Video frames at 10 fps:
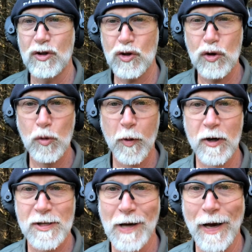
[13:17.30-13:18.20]
super
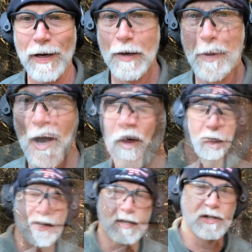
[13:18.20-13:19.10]
excited about. So when I
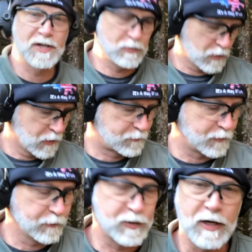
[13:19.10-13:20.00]
was getting to zero at
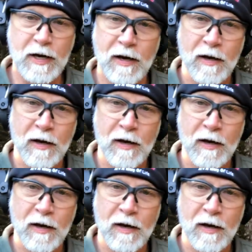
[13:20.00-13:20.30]
50,